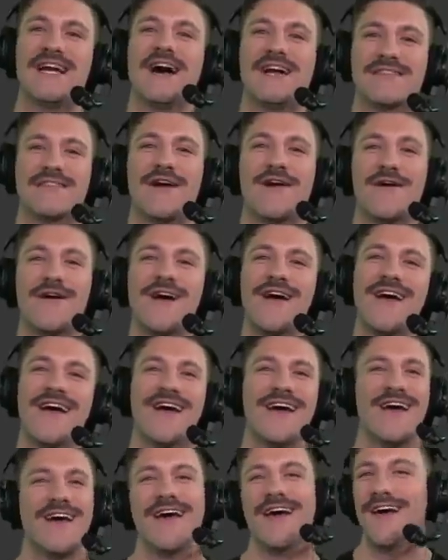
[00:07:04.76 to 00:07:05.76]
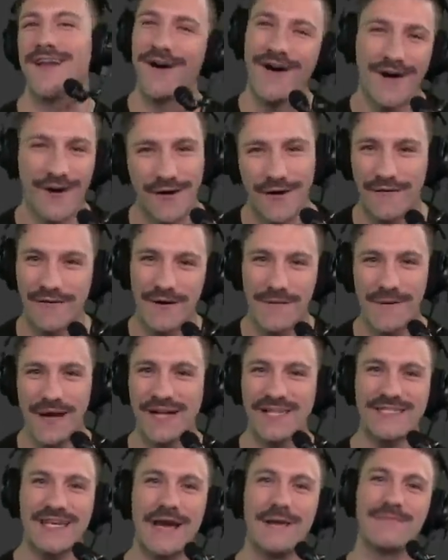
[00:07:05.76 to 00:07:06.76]
out there, head on over to
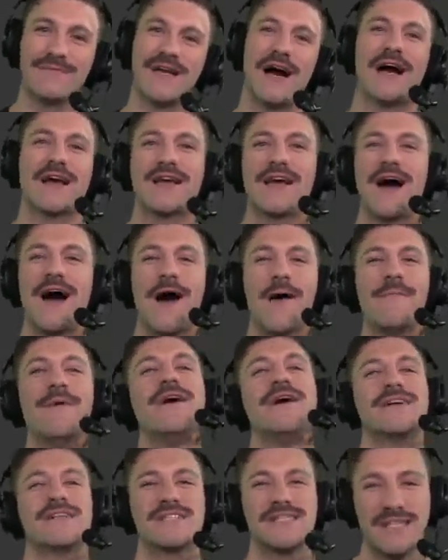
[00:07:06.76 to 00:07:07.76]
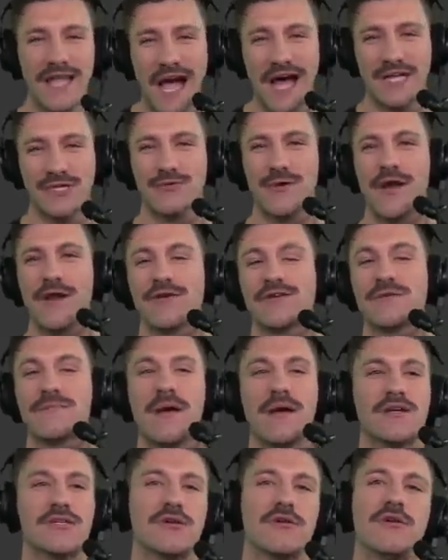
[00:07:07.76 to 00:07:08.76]
manscaped.com slash Raiders and
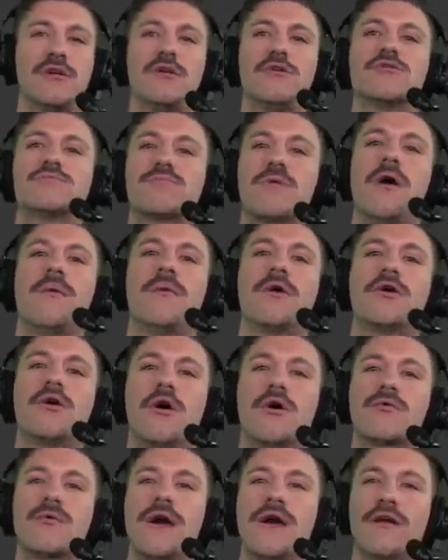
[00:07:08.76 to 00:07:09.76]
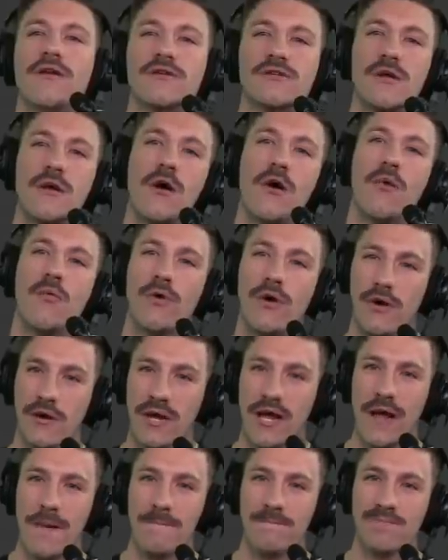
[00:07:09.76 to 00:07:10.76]
make sure you use promo code Raiders where,
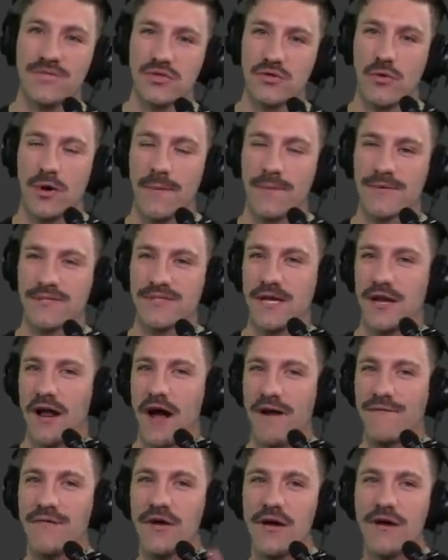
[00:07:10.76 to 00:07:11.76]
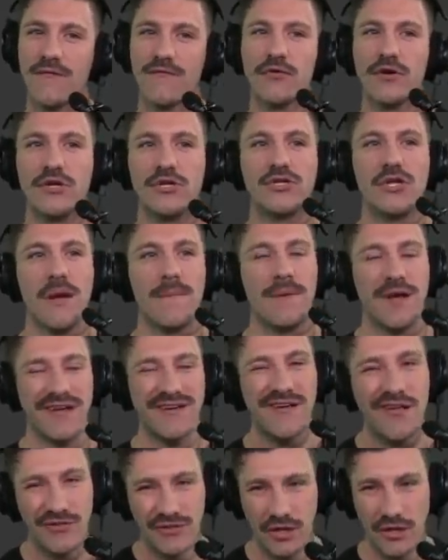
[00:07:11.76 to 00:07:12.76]
again, 20% off free shipping.
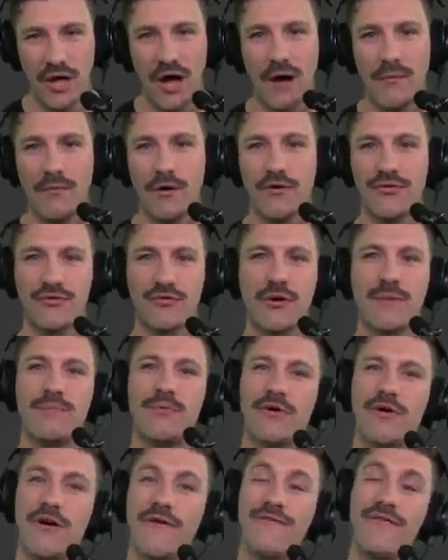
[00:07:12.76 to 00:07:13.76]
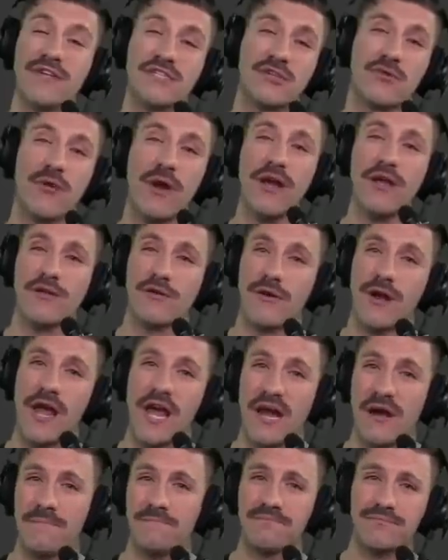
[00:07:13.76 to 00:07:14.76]
The Lawnmower 3.0 fits great in your
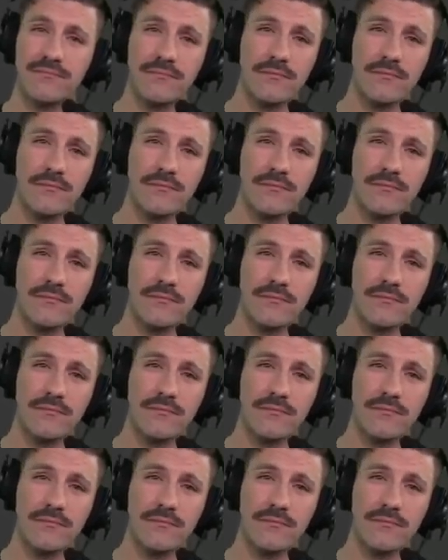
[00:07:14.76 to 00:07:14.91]
hand.